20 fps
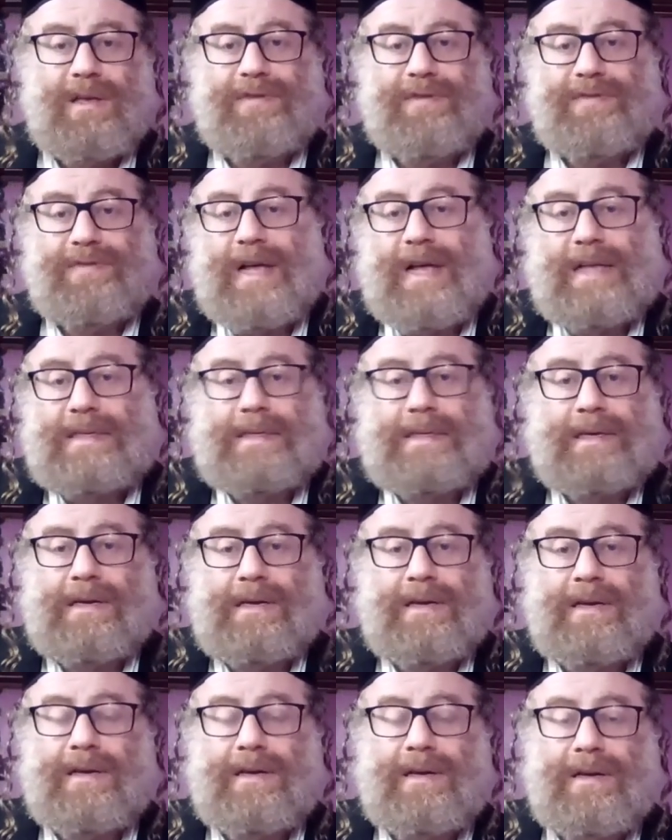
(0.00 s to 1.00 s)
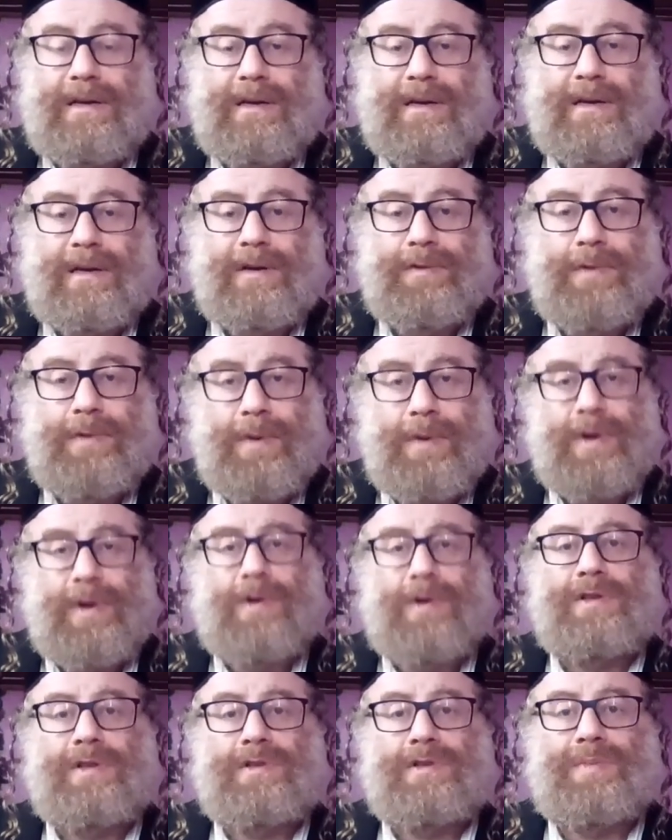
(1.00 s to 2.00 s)
If not, uh,
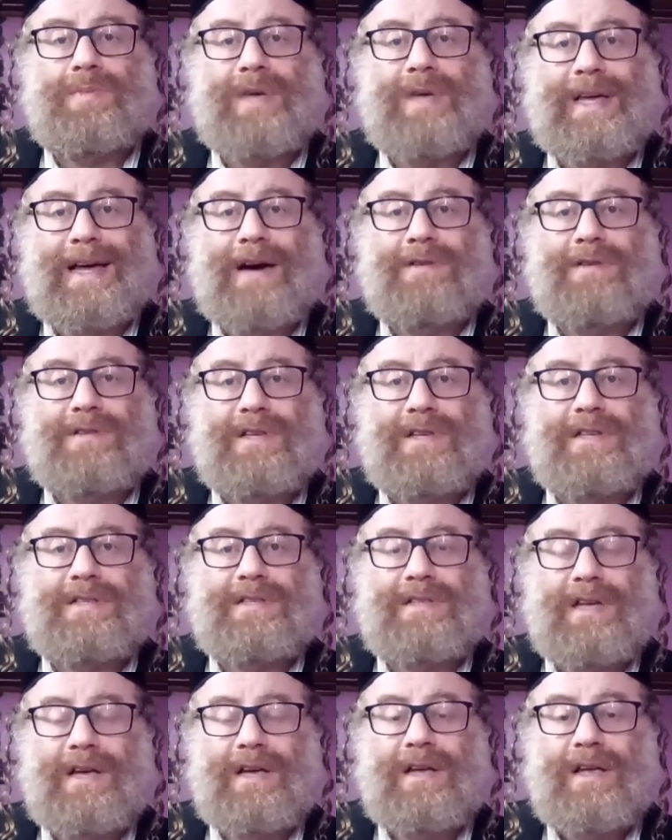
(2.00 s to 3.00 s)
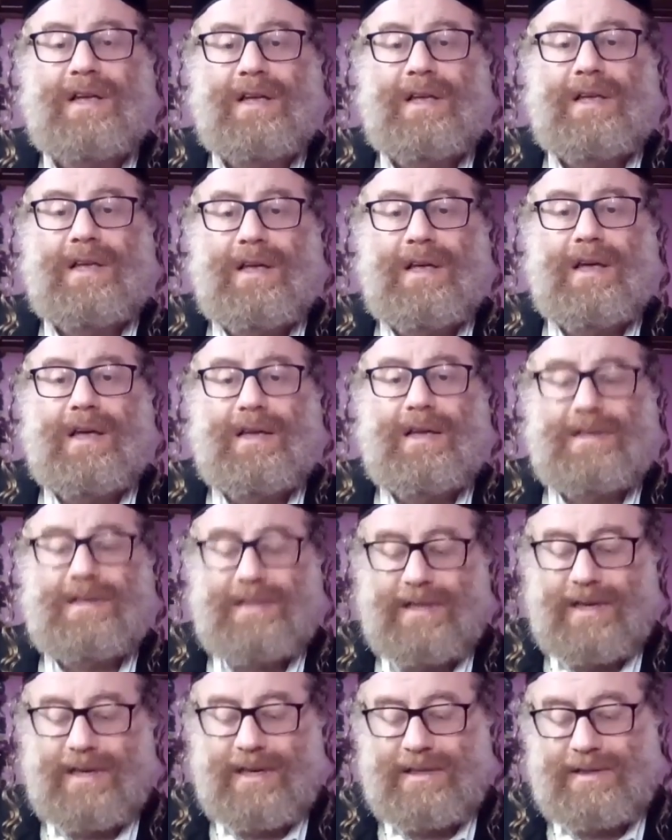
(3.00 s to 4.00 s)
we're going to be counted as, uh, as,
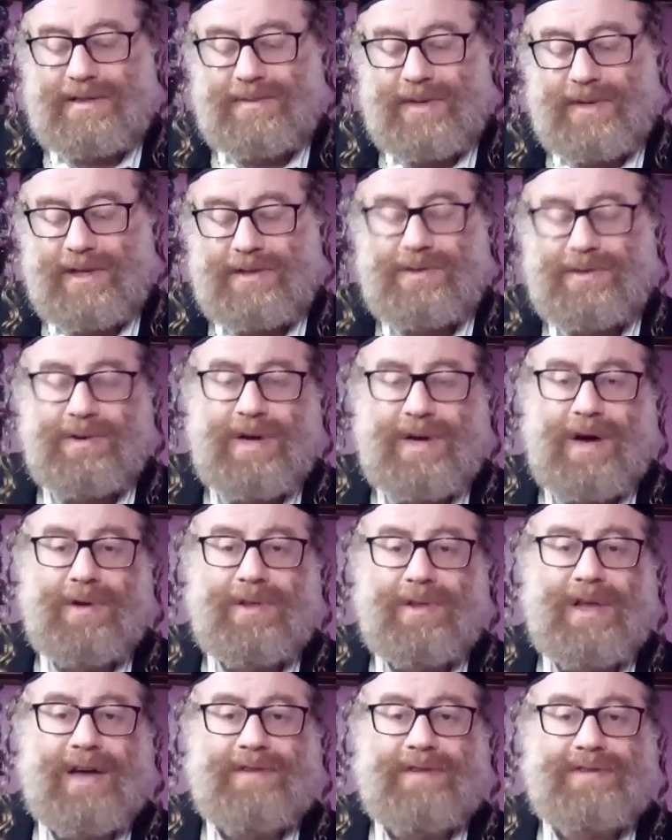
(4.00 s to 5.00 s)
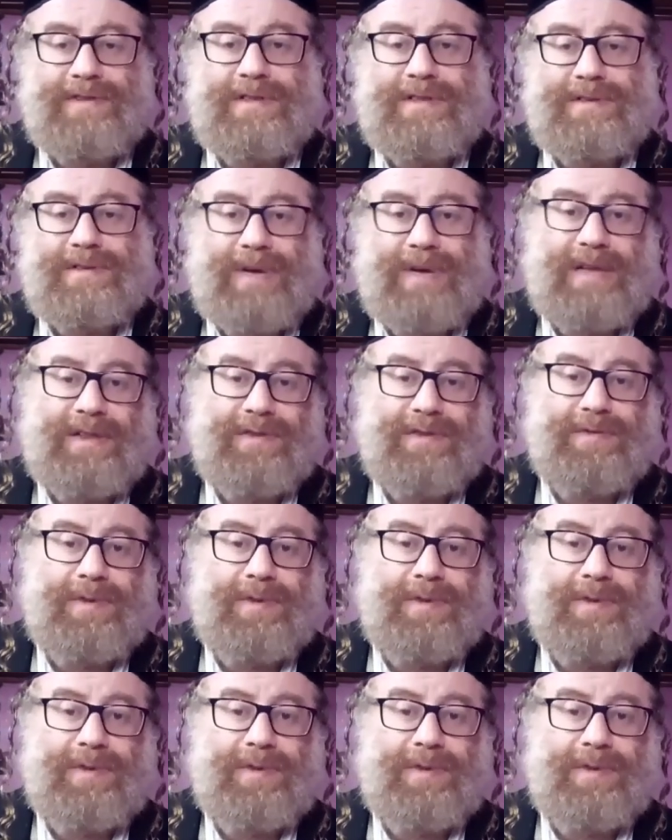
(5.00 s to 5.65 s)
as we took our lives, right?